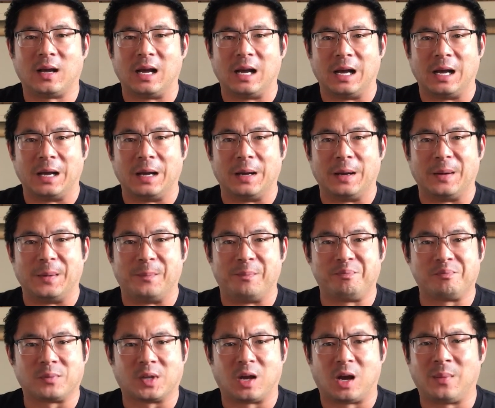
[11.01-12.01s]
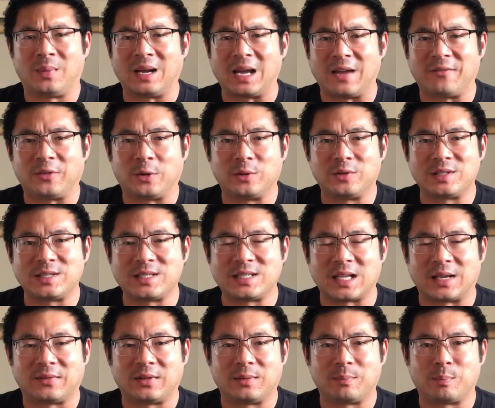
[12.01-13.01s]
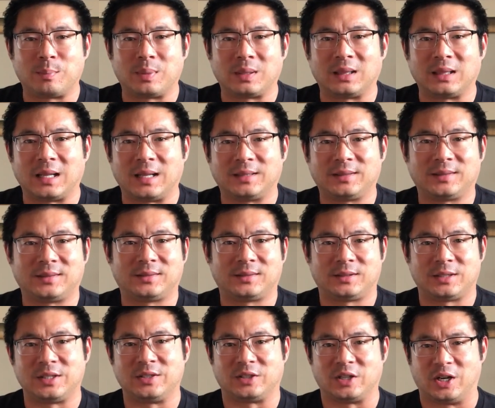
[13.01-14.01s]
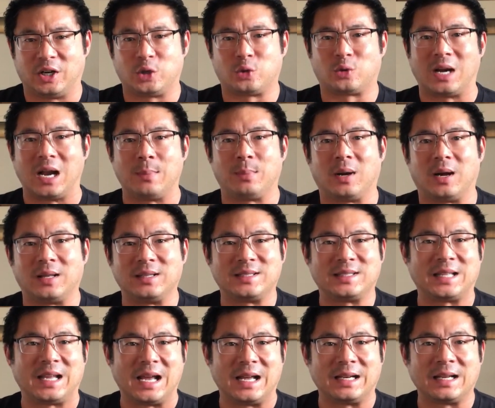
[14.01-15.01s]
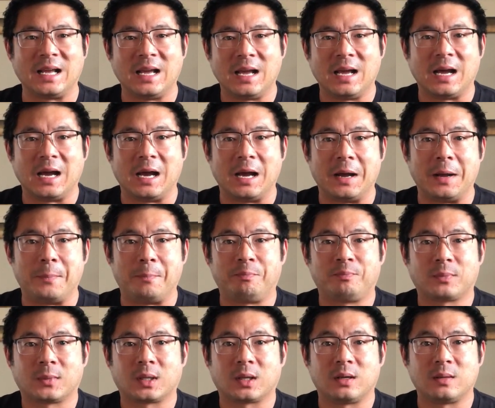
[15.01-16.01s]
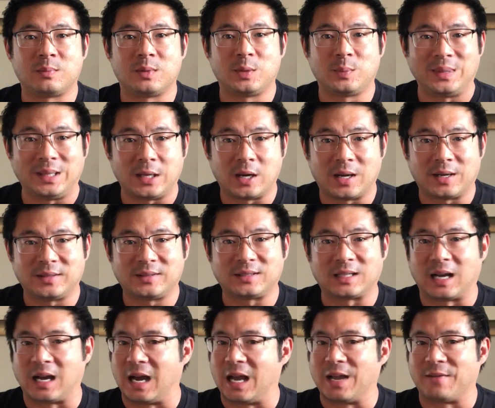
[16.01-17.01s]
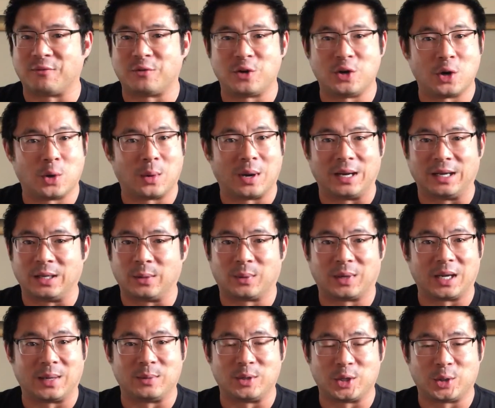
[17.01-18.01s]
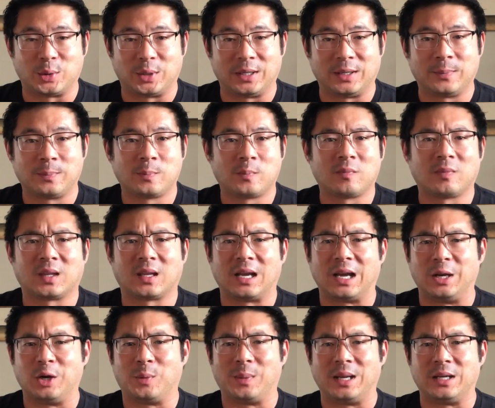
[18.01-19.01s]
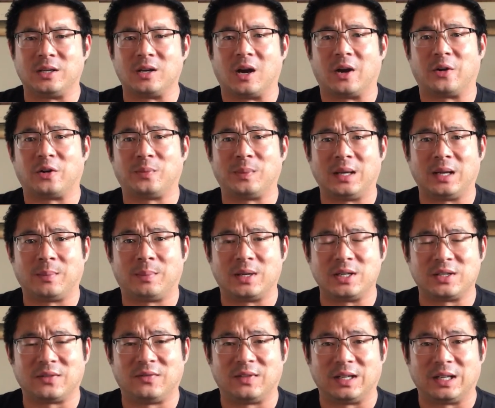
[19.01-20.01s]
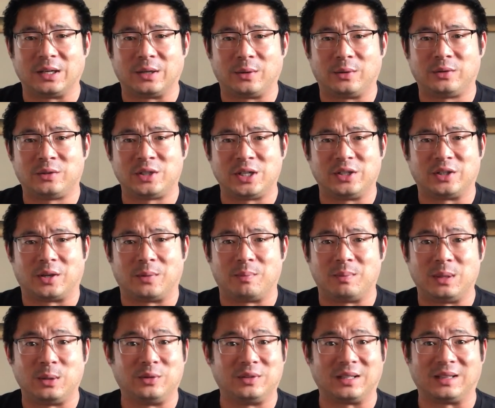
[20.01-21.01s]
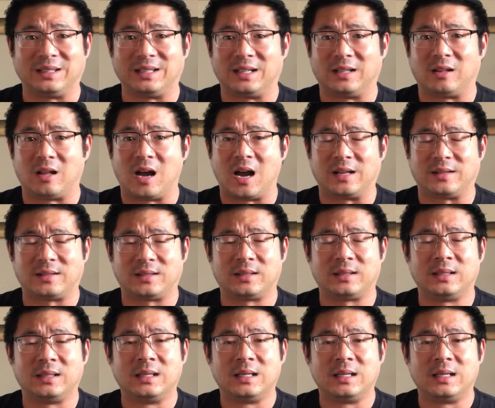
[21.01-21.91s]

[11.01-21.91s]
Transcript: on my iPhone 7 Plus, just on a tripod stand. To be honest, I have no idea what I'm doing. I know my daughter's made a bunch of videos. She's on Musical.ly a lot.